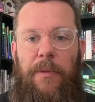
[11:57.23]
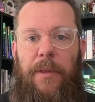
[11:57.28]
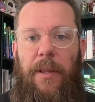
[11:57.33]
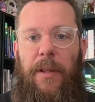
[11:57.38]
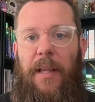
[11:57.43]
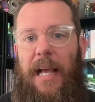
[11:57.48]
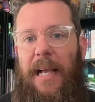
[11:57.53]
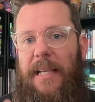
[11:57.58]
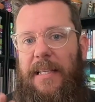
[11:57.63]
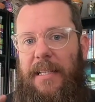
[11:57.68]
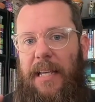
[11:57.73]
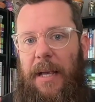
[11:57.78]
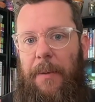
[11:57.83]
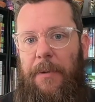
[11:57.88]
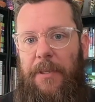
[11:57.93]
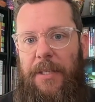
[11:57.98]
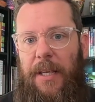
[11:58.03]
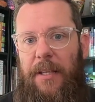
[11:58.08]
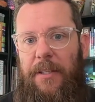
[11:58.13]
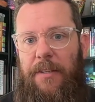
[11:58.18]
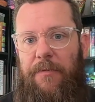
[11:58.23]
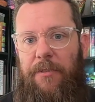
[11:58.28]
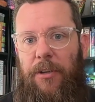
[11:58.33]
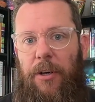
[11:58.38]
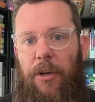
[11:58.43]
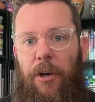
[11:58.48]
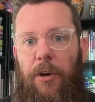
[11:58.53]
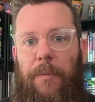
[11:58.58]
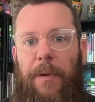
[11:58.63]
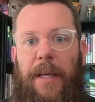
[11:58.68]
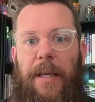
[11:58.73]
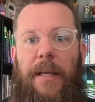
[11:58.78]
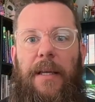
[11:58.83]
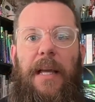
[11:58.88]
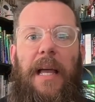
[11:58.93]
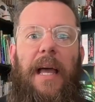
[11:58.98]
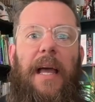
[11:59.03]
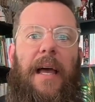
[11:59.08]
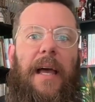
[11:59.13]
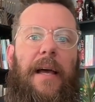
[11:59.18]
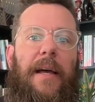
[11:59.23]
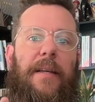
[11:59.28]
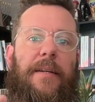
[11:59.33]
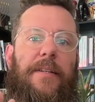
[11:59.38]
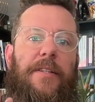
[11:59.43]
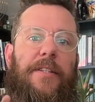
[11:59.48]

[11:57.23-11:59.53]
the last Amazons of Dahomey and